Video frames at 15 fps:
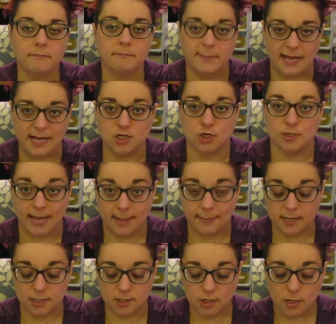major
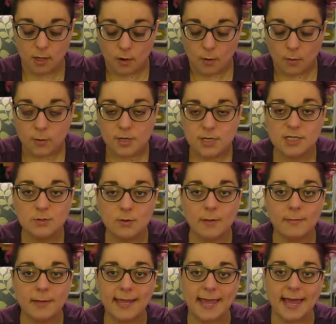damage. Which is
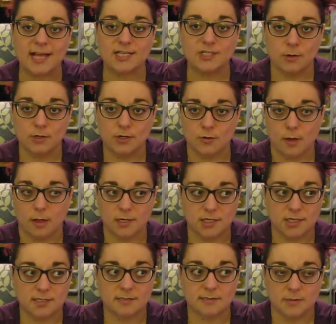what my
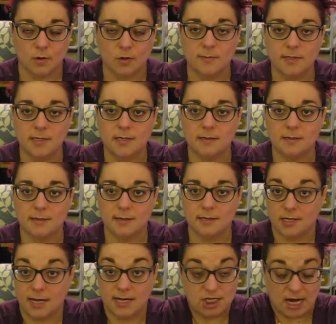gastroenterologist told me
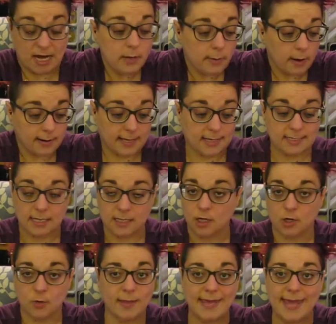in January. He's like,
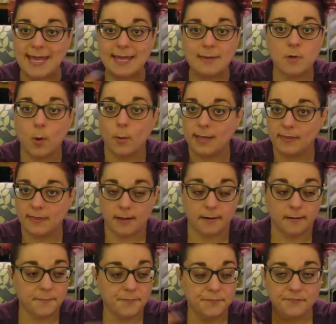look, we can't keep going in
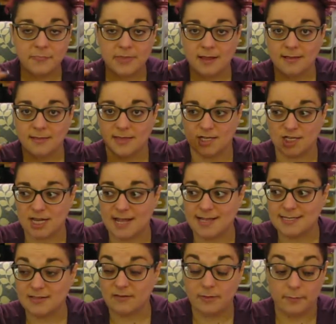there. The
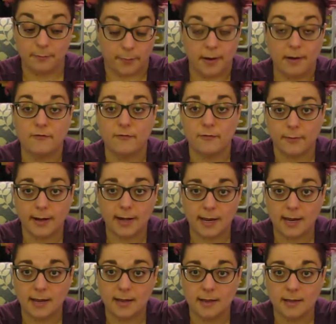chances of me
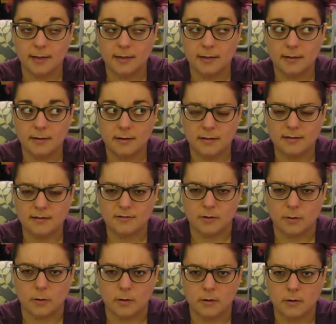perforating, that's the
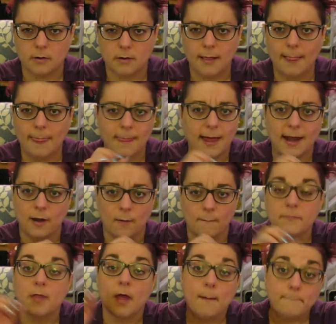right word, I don't know,
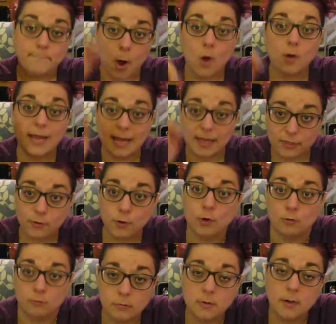poking
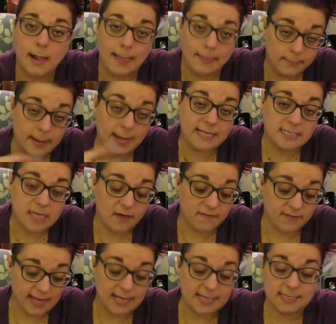through my
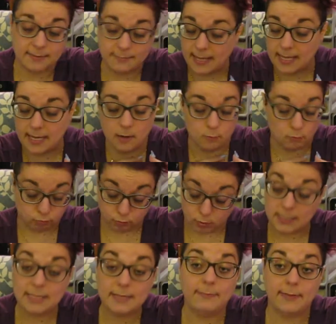esophagus and making a
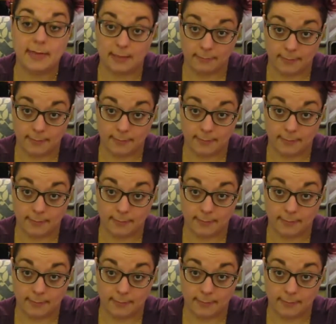really big